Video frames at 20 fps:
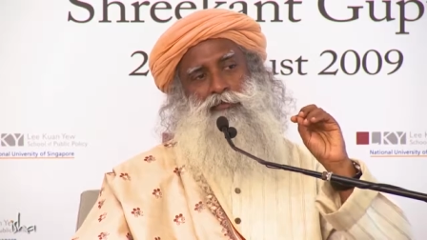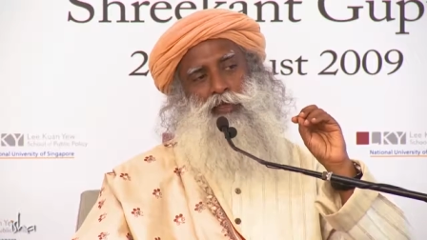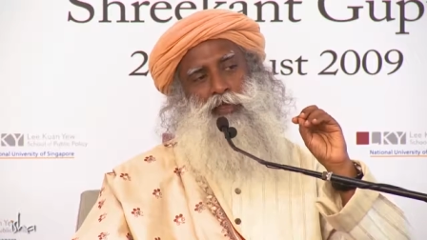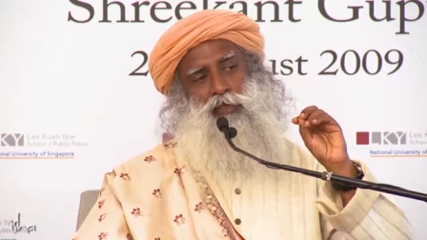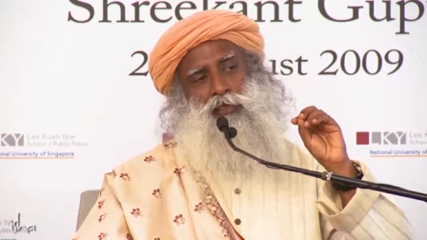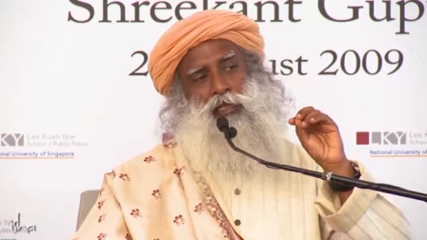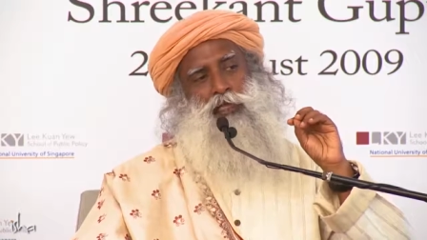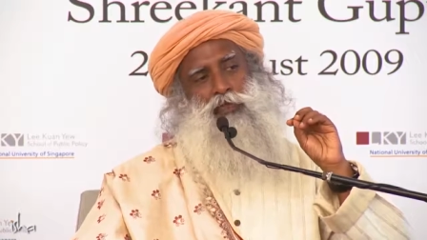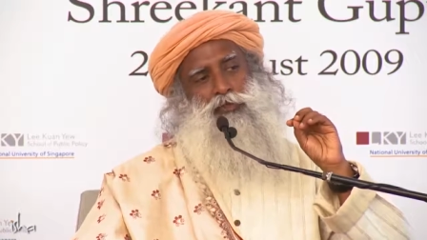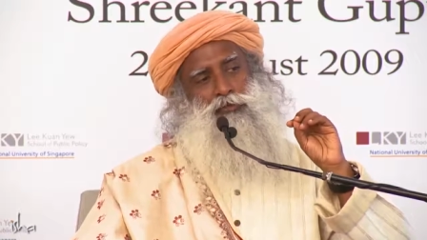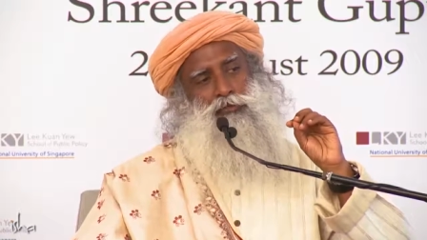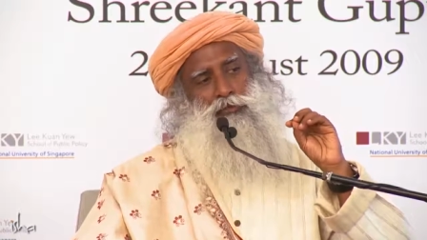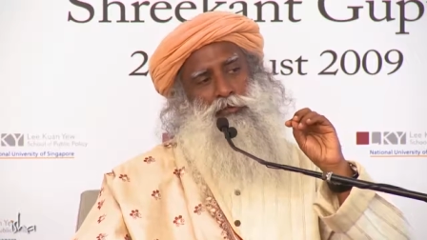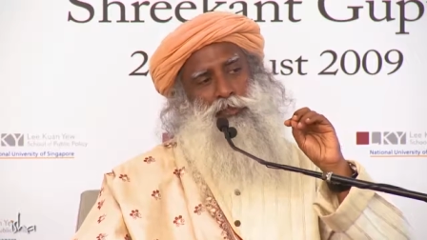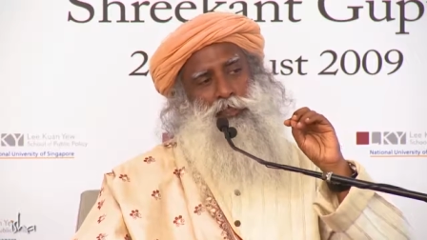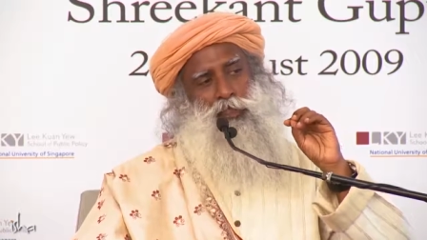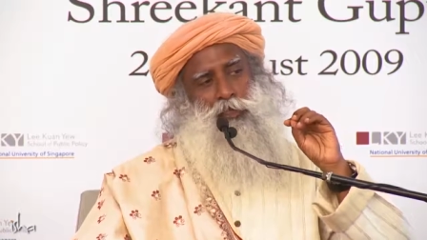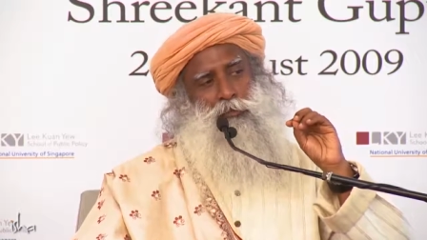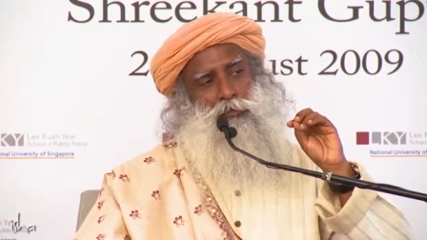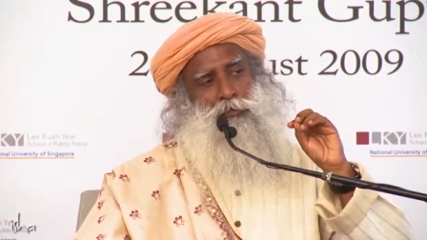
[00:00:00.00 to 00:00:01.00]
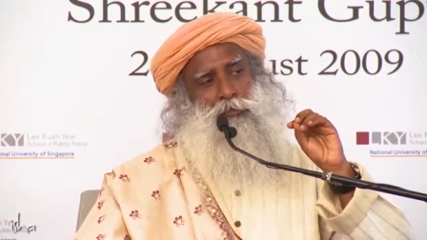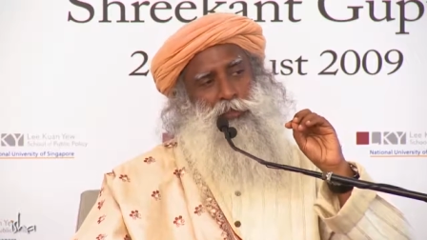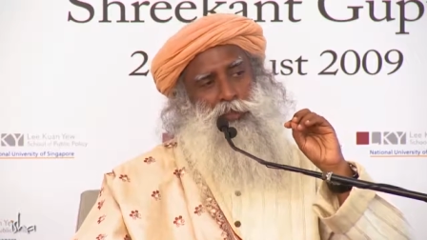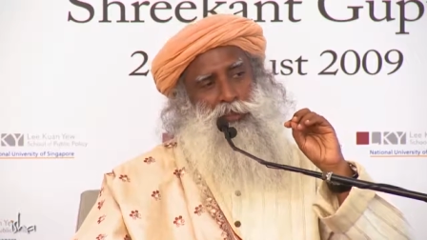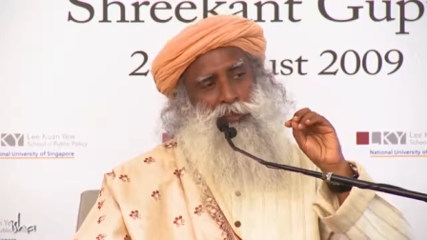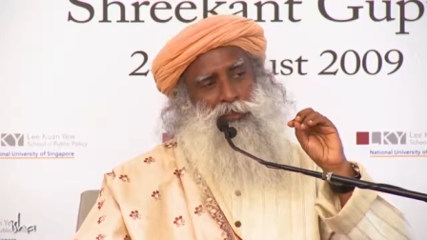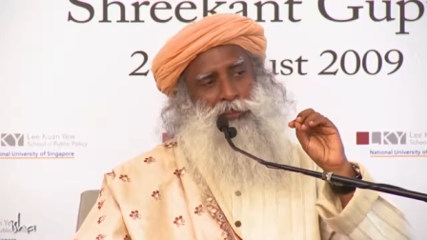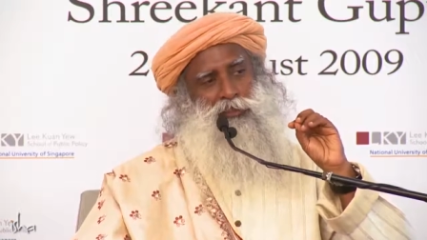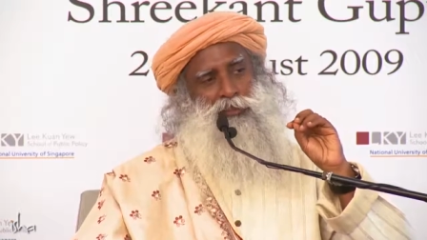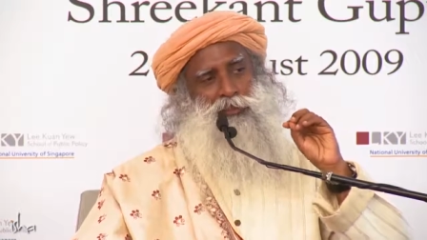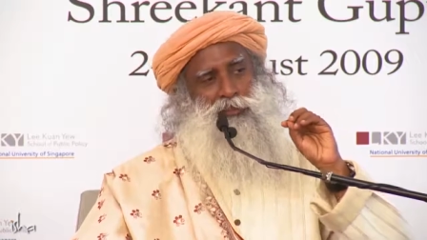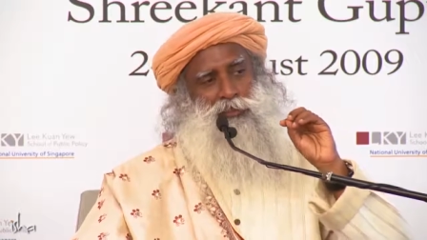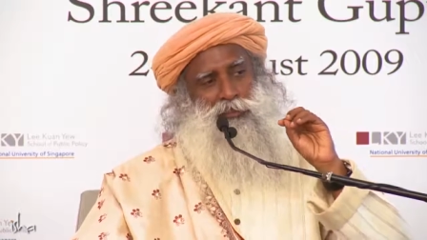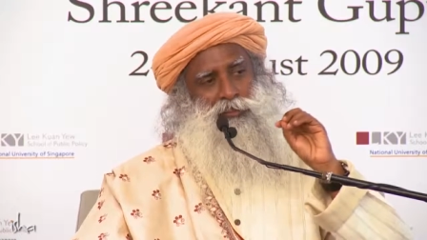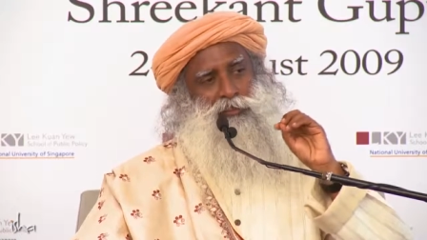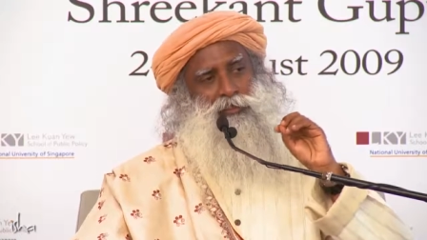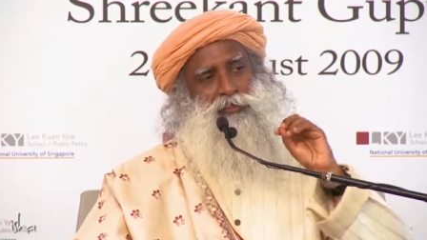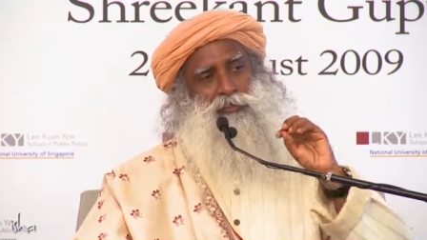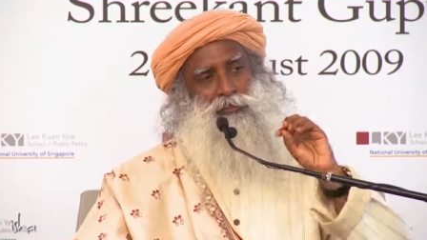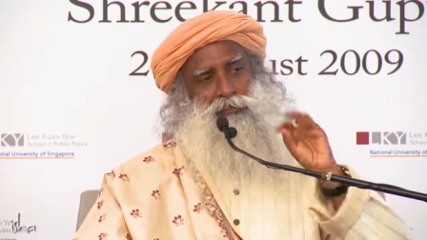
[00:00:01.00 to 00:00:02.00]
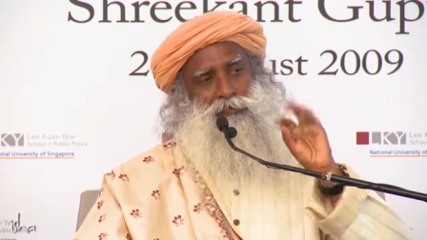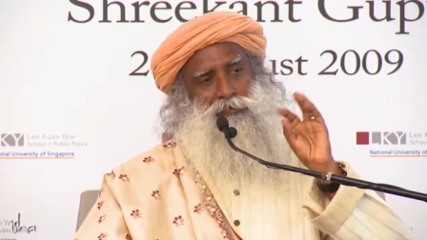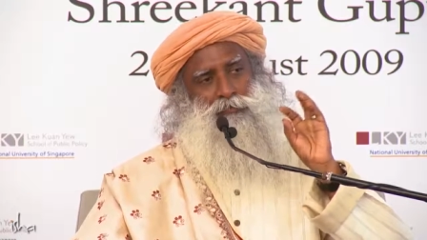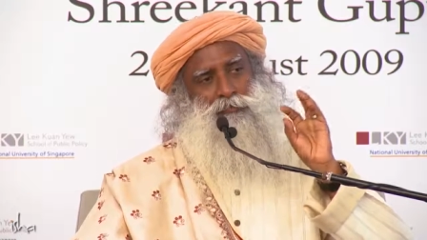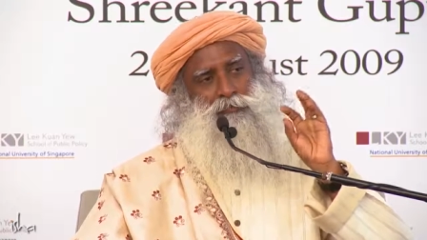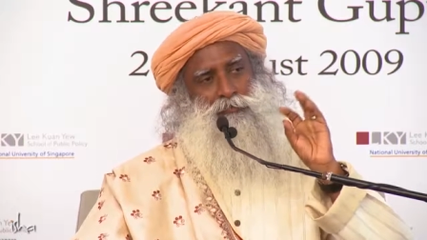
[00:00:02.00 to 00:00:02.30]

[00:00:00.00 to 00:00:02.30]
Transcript: of their natural capabilities.